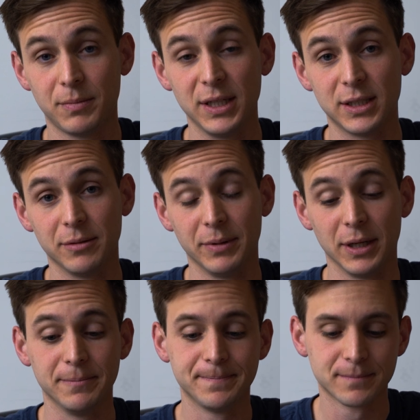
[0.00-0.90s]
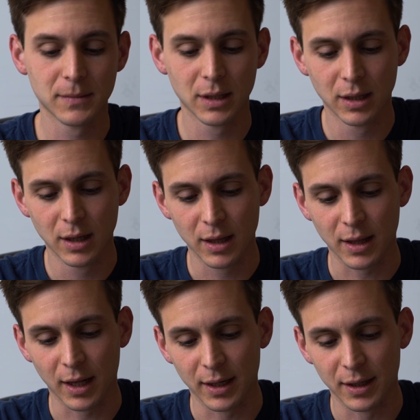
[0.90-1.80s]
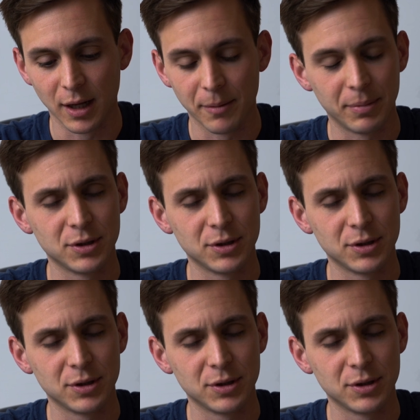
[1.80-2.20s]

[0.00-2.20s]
PCB that I ended up